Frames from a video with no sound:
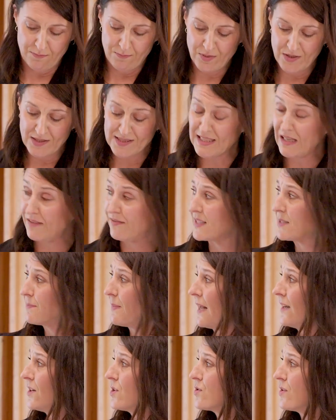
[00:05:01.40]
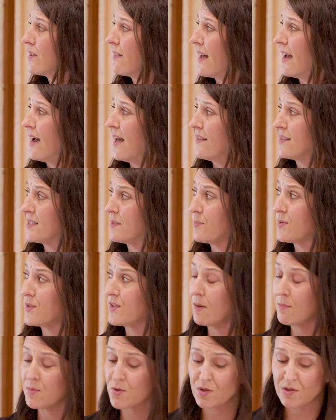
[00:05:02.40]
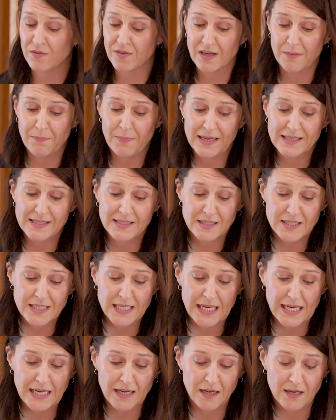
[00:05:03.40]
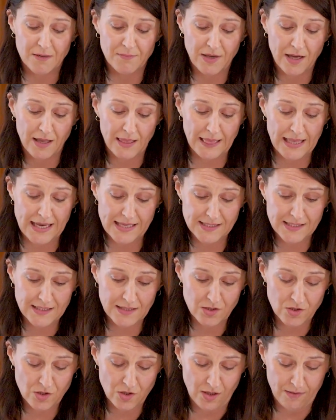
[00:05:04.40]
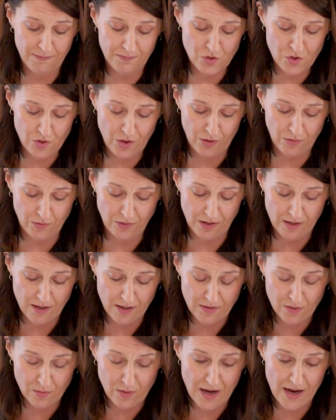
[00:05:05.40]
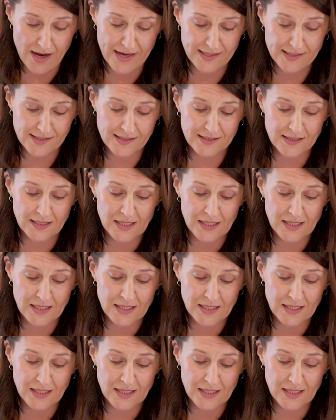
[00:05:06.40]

Pretty self-explanatory there. There's a presumption of capacity unless it's shown otherwise.